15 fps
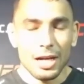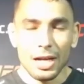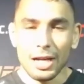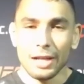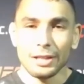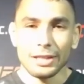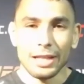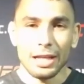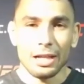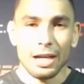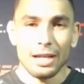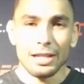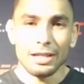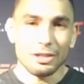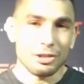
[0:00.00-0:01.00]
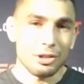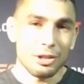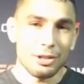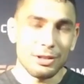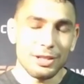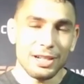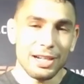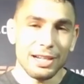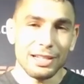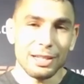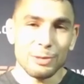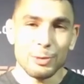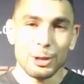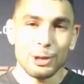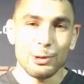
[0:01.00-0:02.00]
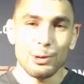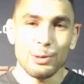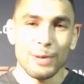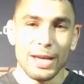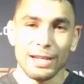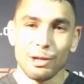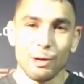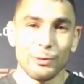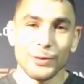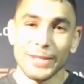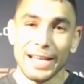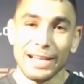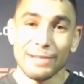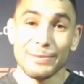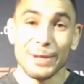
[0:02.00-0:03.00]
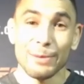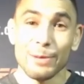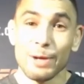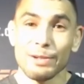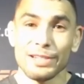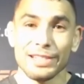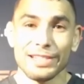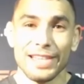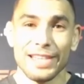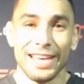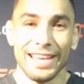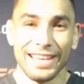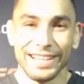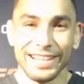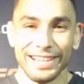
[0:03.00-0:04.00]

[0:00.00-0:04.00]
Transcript: Uh, got it. So that's pretty cool, man. Hopefully that gives me a bonus.